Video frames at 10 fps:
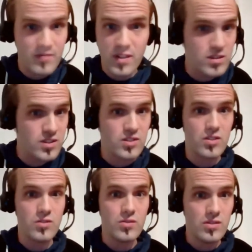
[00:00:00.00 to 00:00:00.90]
very
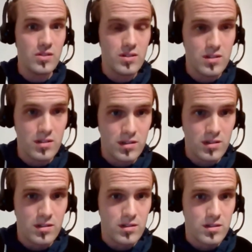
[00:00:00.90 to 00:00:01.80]
soon.
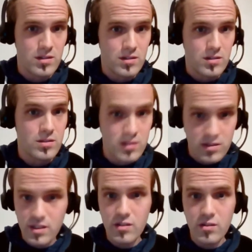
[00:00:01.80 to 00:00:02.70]

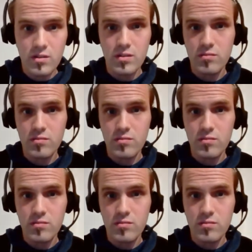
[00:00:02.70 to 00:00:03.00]
Still